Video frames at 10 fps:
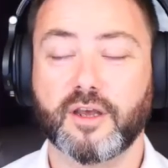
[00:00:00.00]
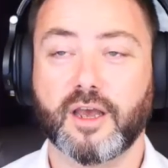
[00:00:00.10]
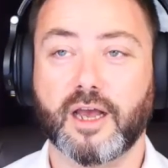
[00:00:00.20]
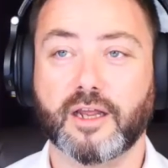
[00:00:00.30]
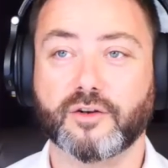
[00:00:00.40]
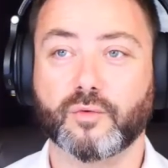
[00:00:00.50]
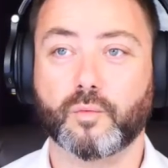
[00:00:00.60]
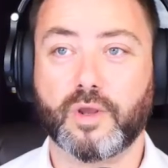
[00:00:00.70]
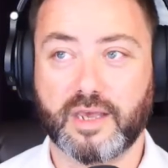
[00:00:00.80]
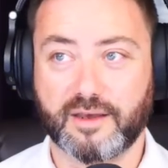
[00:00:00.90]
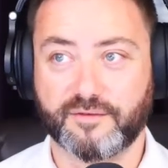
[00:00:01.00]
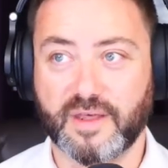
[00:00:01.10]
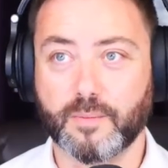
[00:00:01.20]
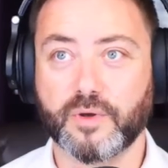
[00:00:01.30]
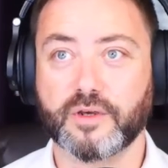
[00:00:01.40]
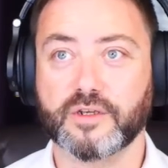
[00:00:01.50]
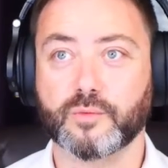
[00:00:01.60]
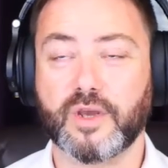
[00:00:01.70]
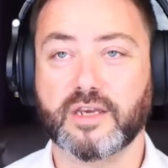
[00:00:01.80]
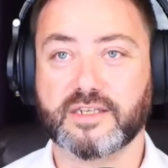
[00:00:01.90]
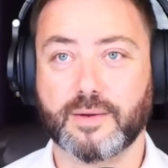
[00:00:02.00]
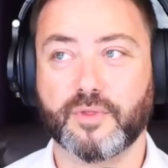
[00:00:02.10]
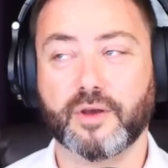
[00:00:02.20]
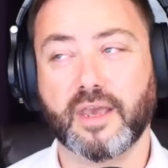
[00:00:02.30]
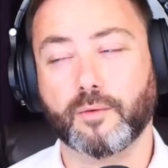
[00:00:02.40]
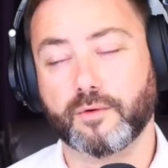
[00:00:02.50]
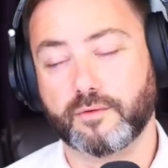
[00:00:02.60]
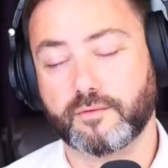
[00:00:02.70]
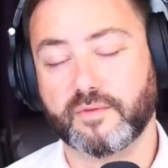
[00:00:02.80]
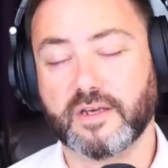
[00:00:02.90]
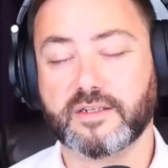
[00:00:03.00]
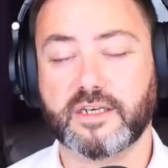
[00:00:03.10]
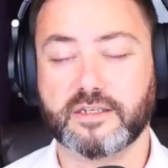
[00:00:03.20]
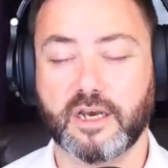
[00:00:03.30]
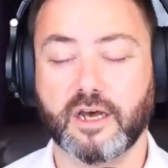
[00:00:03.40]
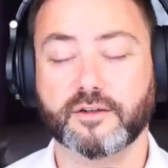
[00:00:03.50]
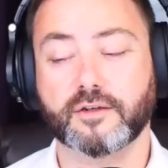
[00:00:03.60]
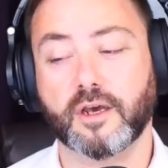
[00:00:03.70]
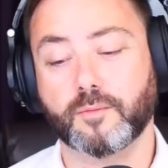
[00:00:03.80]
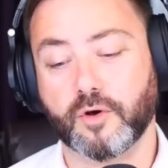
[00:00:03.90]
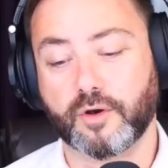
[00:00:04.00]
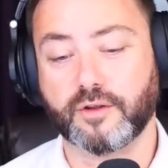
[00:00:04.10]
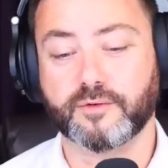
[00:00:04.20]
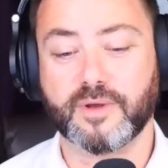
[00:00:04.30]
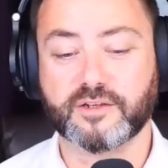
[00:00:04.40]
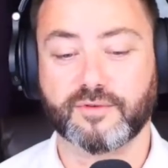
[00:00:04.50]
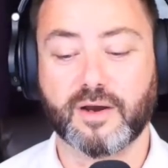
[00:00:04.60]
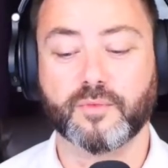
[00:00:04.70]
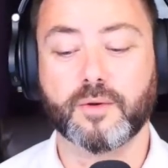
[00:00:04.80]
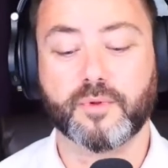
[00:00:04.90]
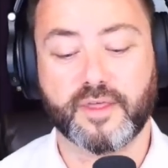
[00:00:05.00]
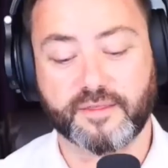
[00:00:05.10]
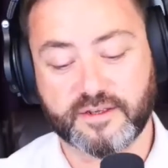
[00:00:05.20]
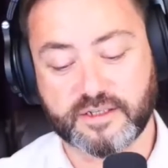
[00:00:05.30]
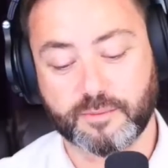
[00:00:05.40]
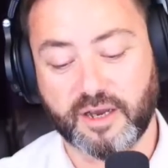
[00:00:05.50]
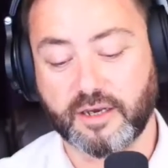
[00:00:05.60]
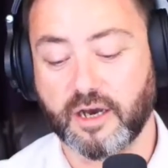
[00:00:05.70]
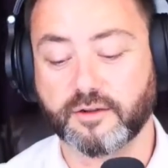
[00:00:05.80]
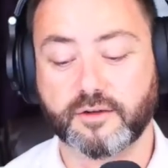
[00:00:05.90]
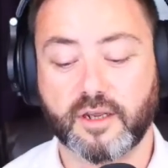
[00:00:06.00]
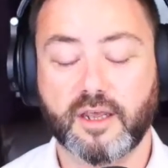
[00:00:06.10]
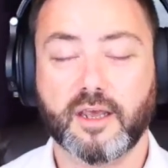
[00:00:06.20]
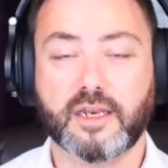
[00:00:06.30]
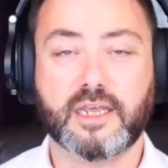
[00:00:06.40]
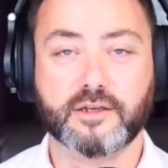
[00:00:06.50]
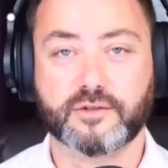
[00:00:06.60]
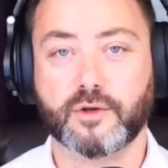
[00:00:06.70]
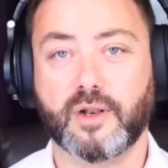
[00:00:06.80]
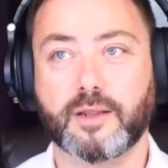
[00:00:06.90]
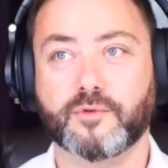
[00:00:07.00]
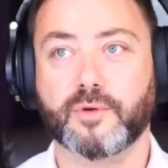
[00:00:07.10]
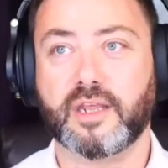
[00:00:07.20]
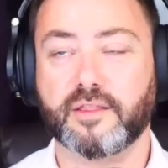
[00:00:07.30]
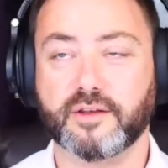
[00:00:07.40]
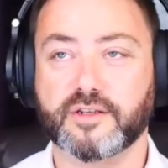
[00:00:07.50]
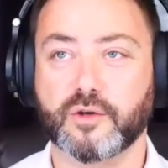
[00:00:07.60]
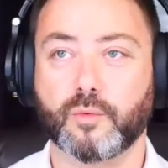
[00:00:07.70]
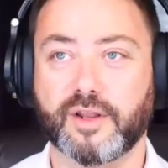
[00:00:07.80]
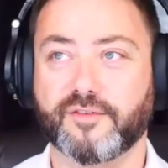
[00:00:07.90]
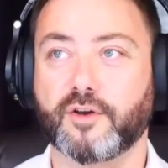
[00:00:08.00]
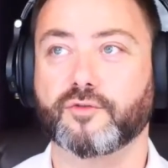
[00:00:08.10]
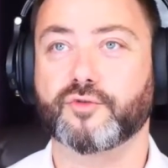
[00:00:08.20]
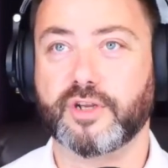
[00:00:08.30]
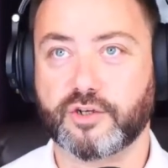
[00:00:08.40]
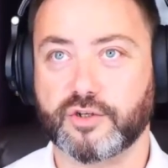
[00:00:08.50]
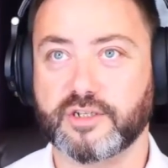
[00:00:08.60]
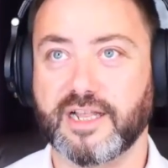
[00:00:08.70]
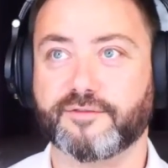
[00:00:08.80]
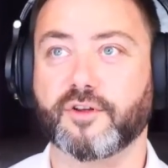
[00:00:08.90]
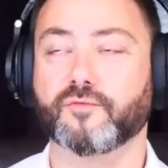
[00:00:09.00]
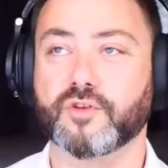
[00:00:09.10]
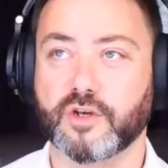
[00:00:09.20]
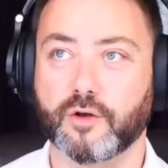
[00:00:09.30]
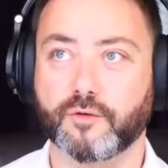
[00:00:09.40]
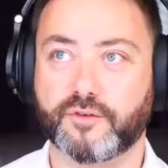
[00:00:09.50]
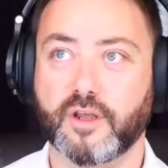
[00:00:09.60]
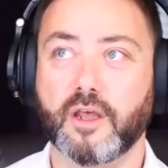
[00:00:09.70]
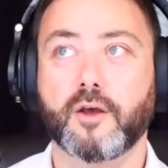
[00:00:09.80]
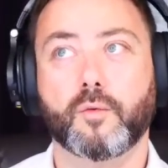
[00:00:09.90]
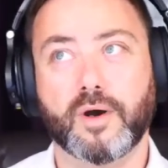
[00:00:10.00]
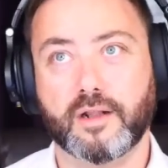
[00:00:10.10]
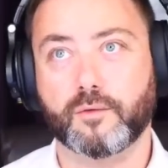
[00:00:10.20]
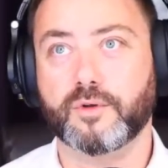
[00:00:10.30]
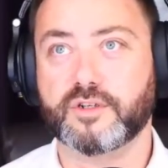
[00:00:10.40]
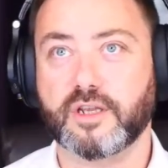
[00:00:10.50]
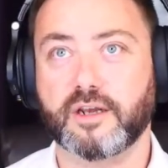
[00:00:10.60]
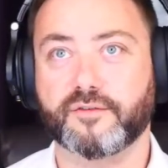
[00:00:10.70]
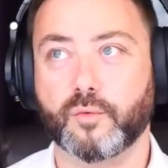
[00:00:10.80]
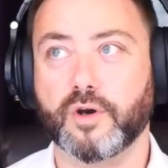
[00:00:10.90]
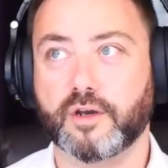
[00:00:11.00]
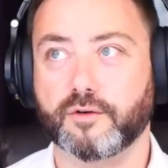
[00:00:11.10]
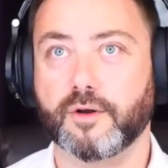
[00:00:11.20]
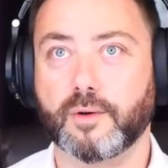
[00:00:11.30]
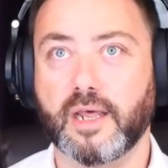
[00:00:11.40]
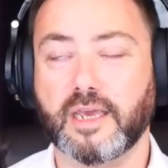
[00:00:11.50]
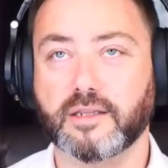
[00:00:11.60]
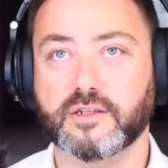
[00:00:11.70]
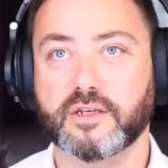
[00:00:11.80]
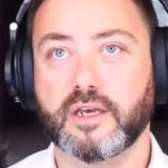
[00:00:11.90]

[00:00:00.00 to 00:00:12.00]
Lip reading: And we have that because we accept that, okay, well, that's his garden. I'm not going to mess around with it. But then this is my garden, and he has no claim to it either. So whatever contradiction is left unresolved, well, we're just going to have to work in our own lanes.